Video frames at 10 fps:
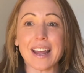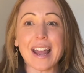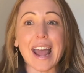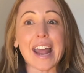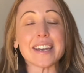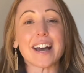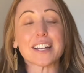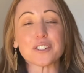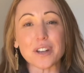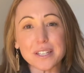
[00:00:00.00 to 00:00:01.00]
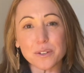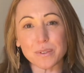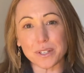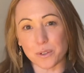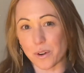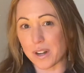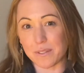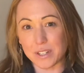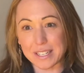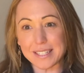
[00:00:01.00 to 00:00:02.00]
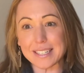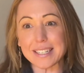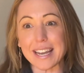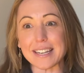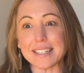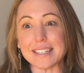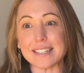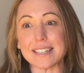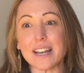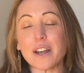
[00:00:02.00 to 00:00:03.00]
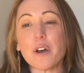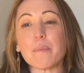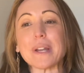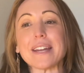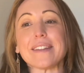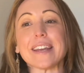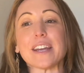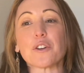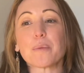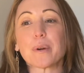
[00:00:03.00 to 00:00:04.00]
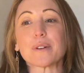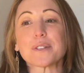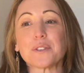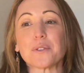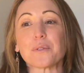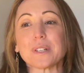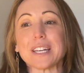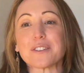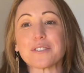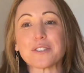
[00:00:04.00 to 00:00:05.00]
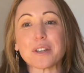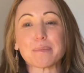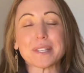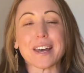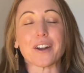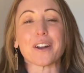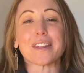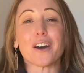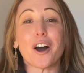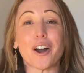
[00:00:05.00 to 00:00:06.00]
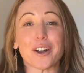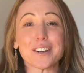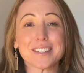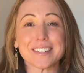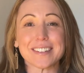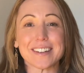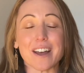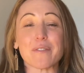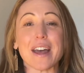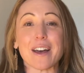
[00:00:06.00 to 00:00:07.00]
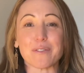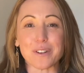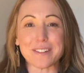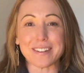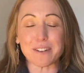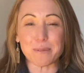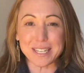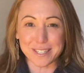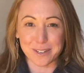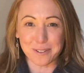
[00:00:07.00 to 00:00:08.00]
And not just restorative justice cases, but in the interpersonal relationships that are at the heart of everything we do.